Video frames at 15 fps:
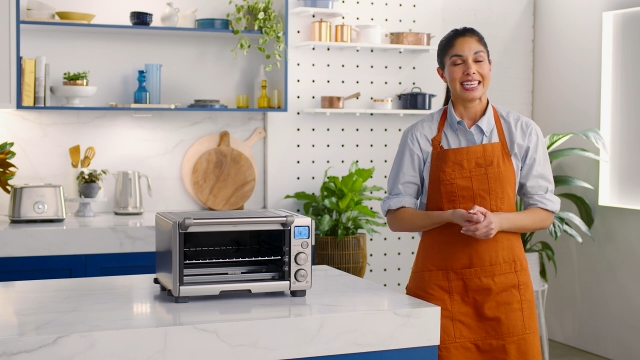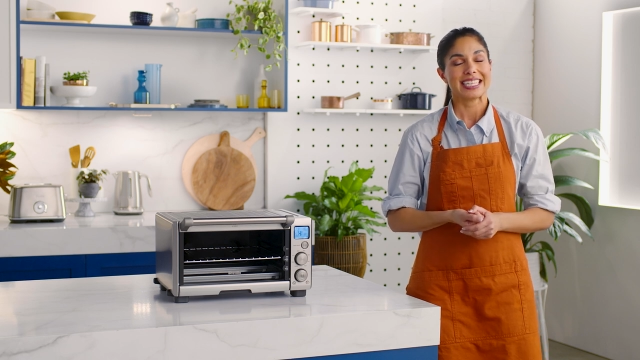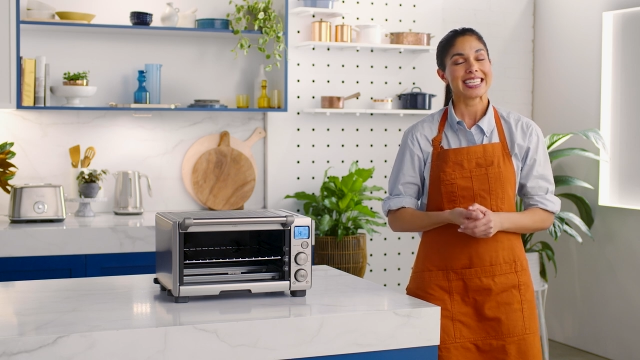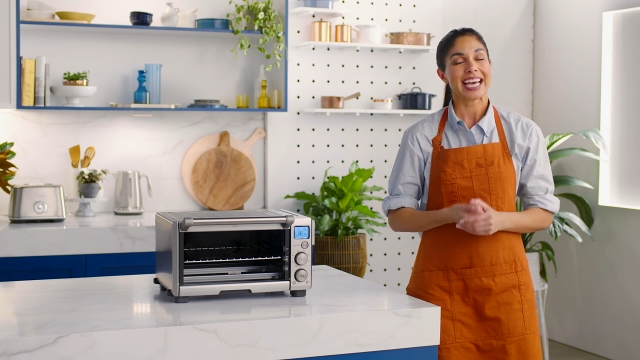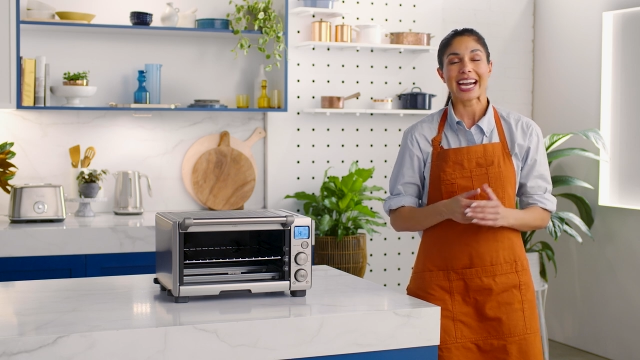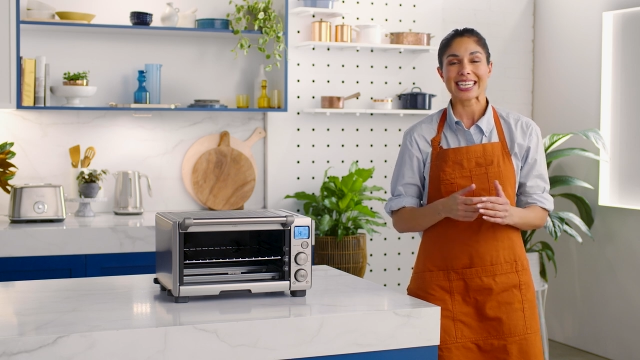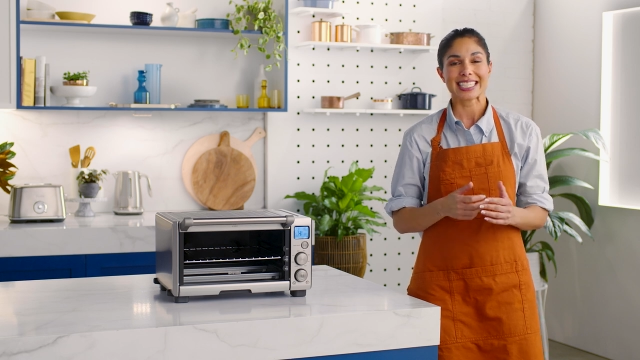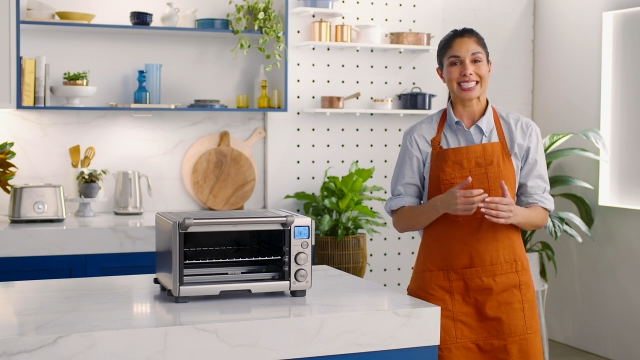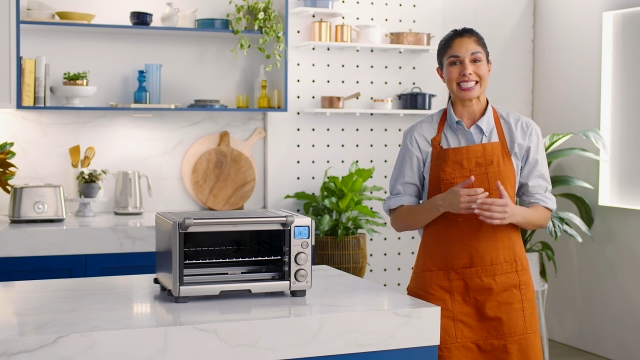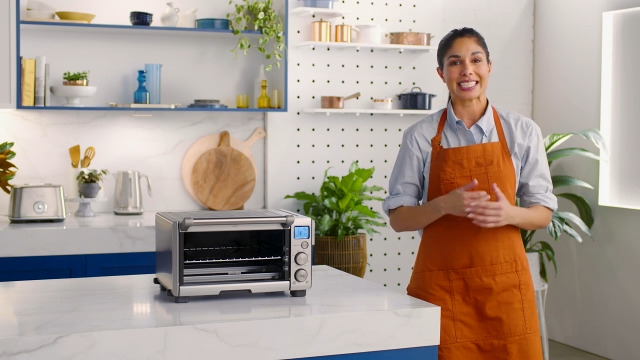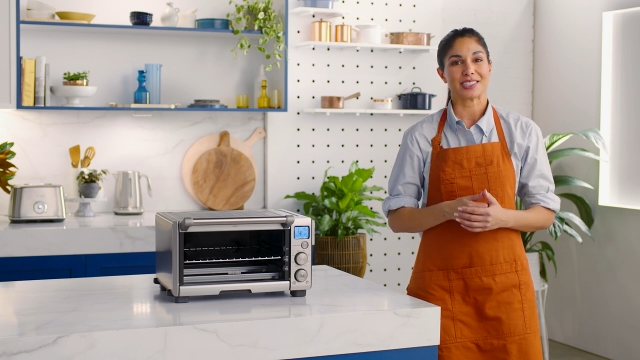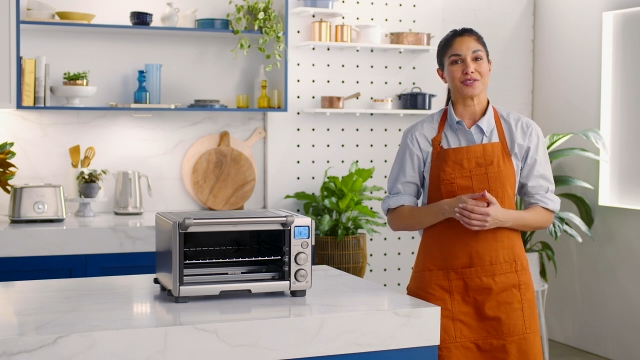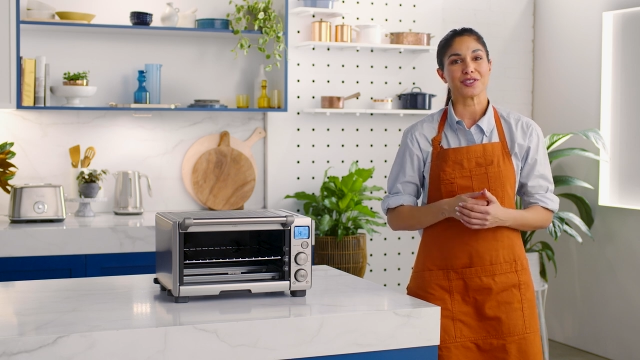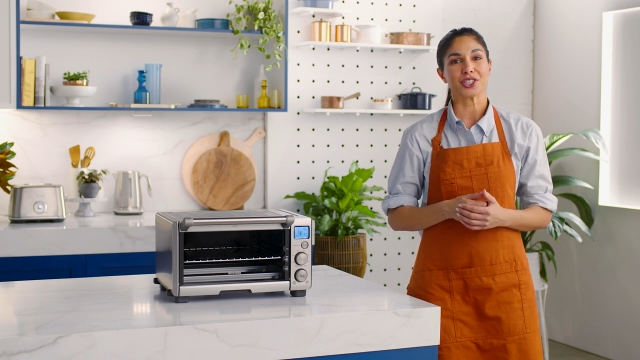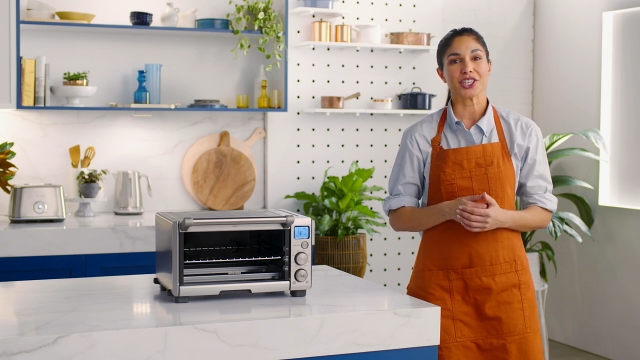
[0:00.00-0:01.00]
It's
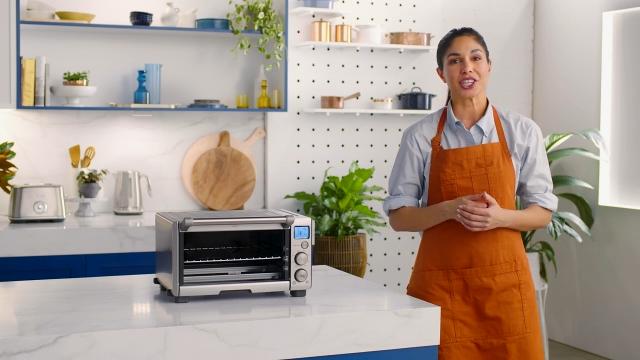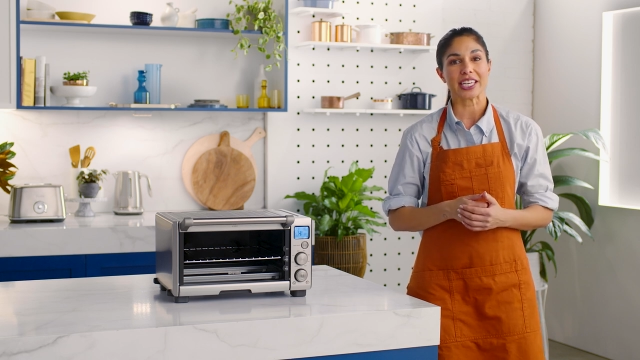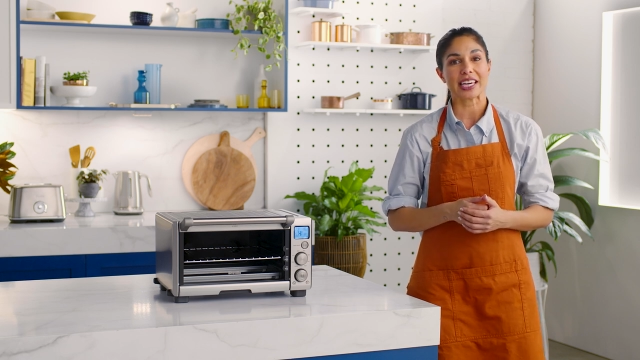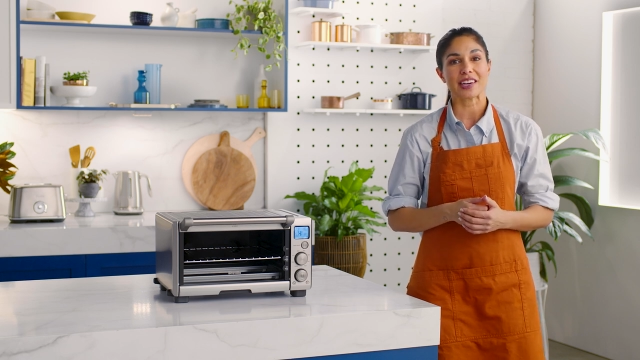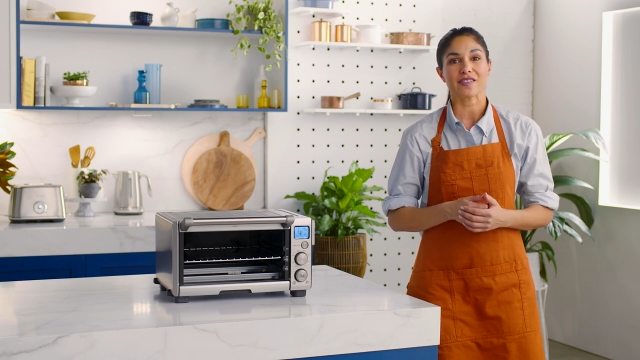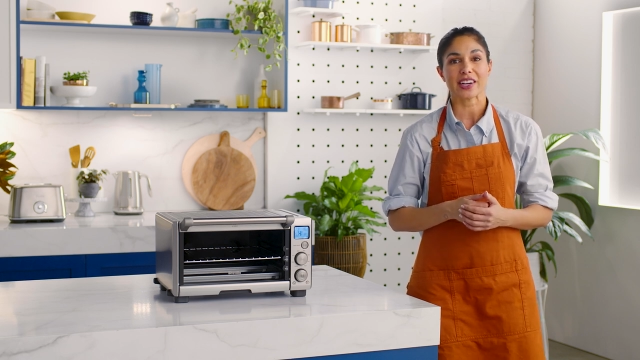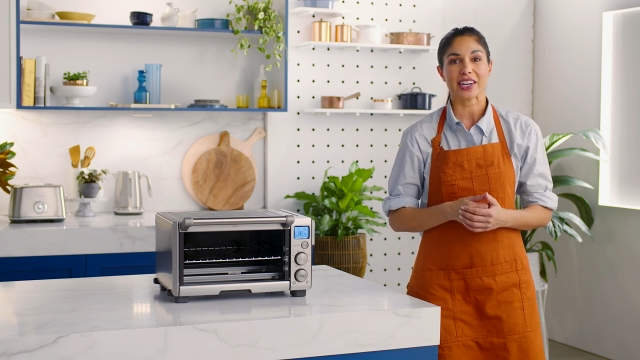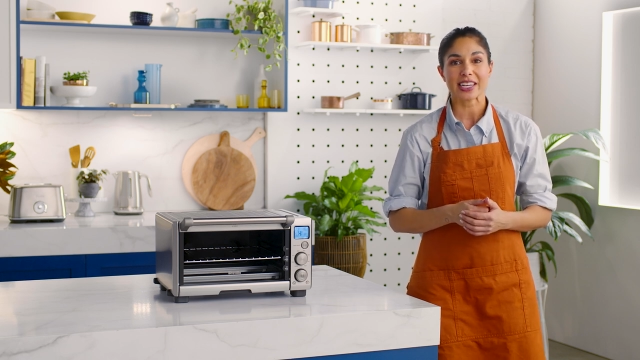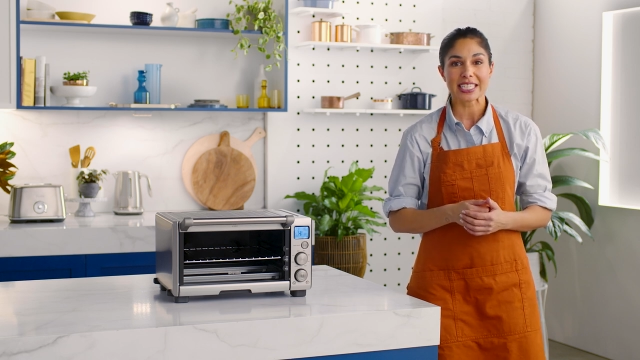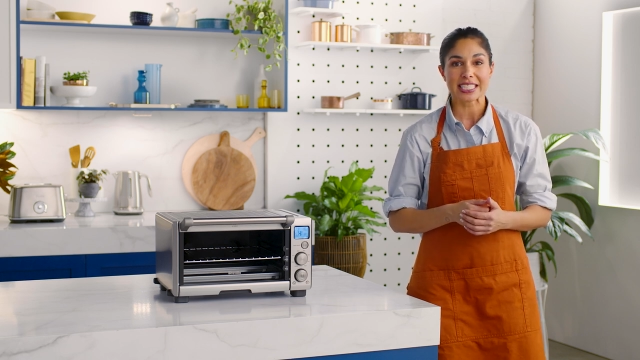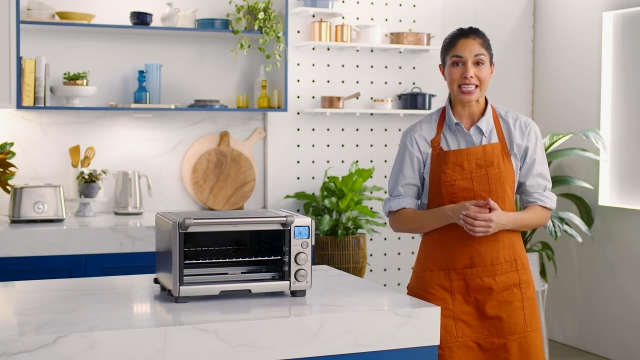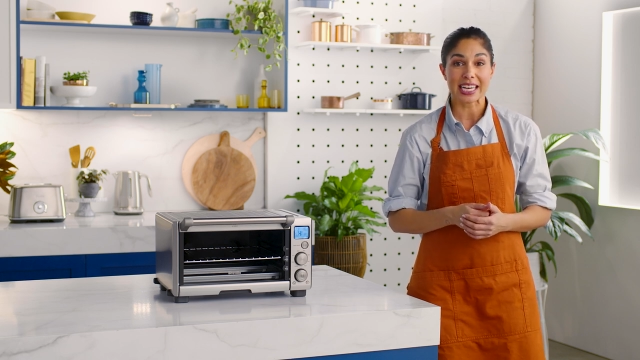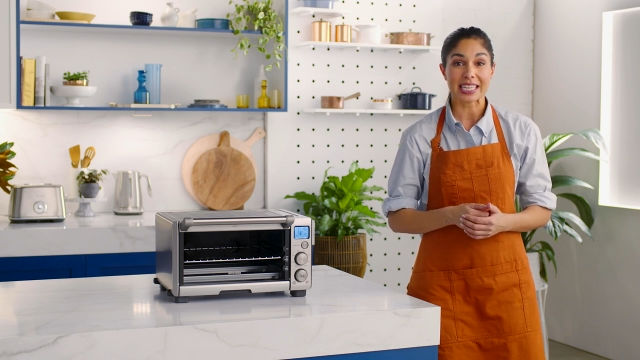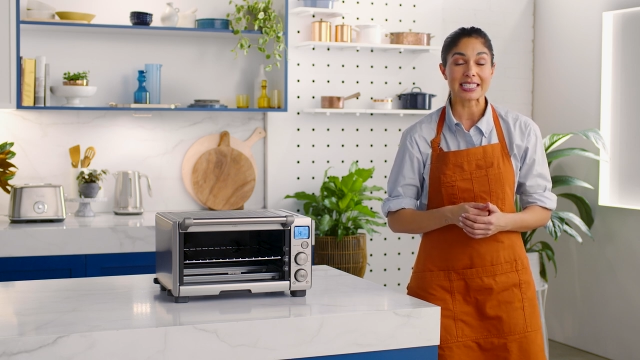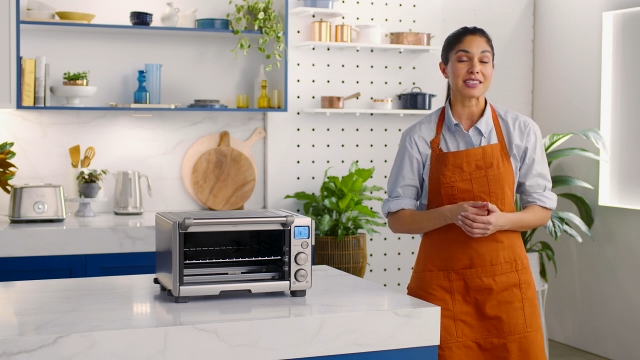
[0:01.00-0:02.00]
excellent for cooking various
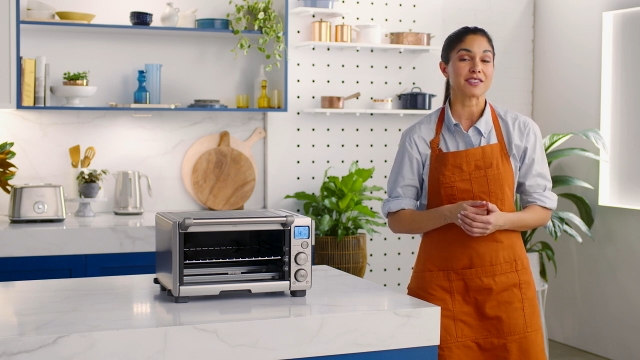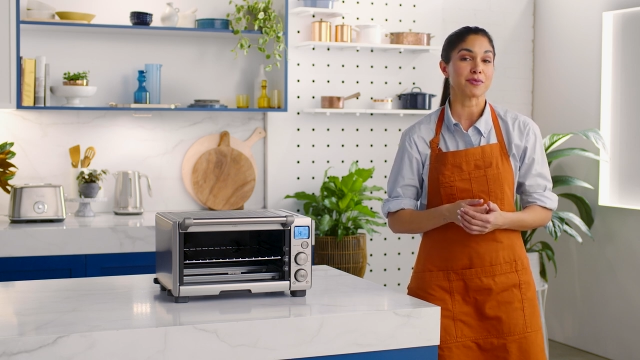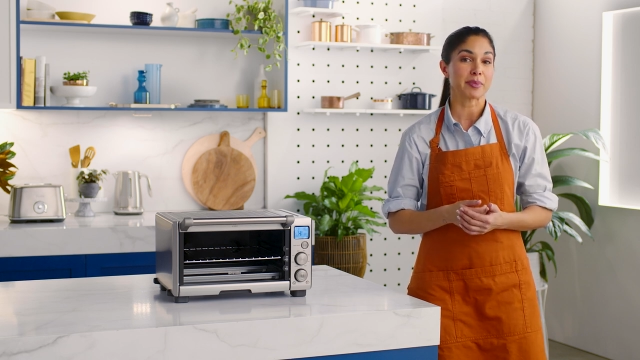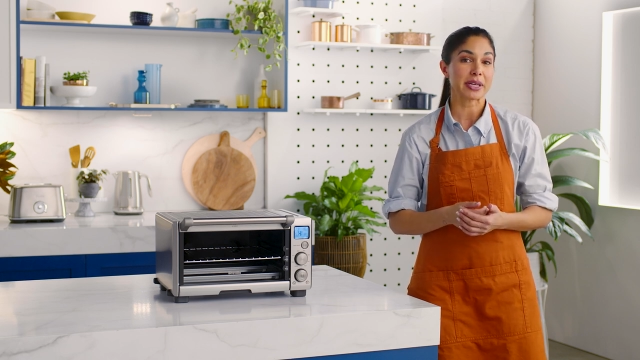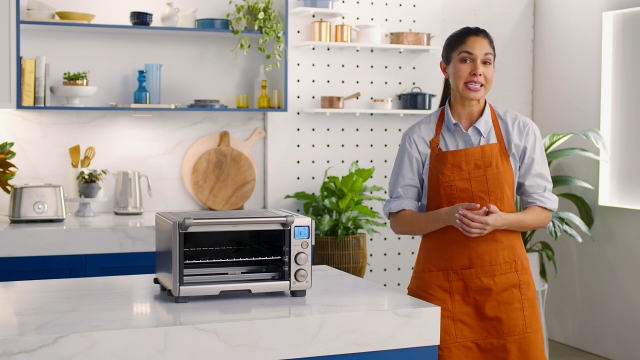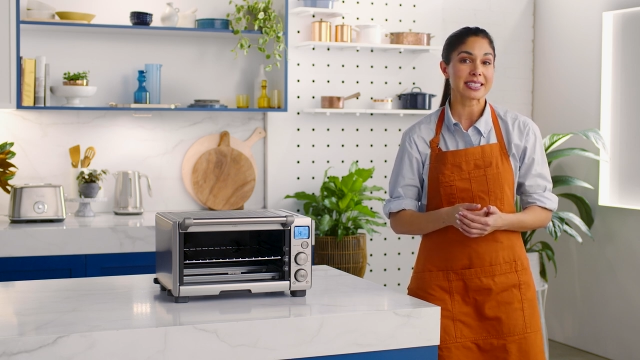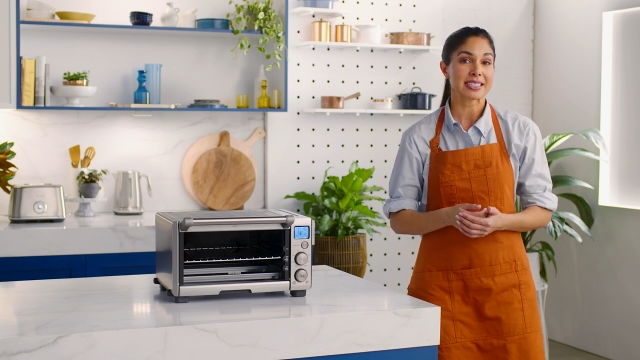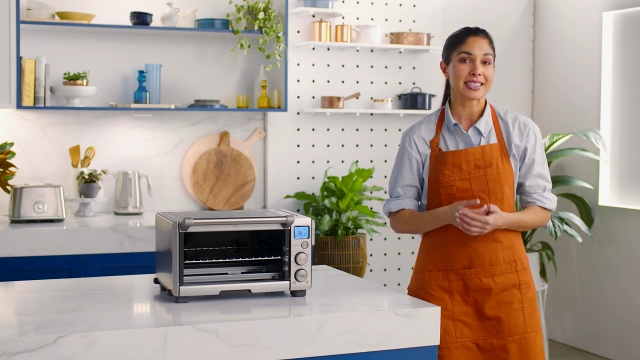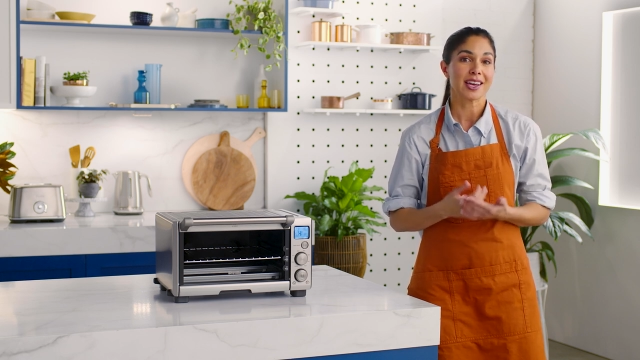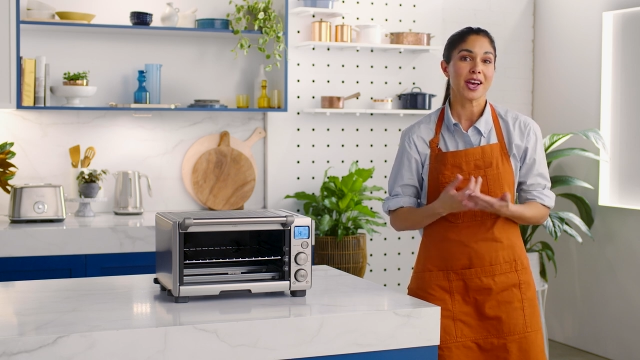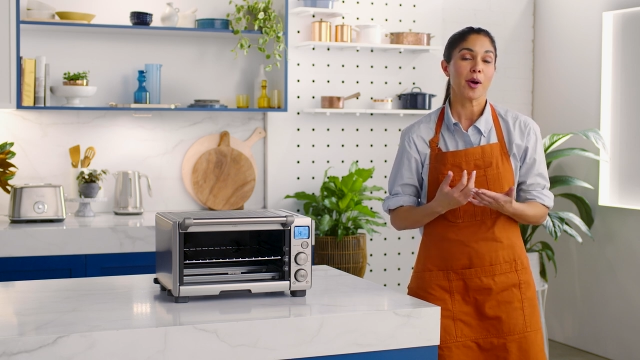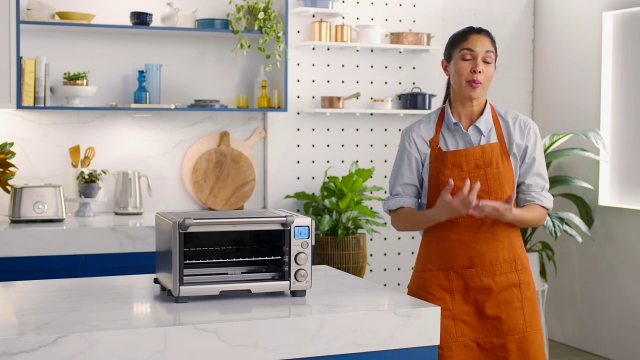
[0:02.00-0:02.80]
cuts of meat,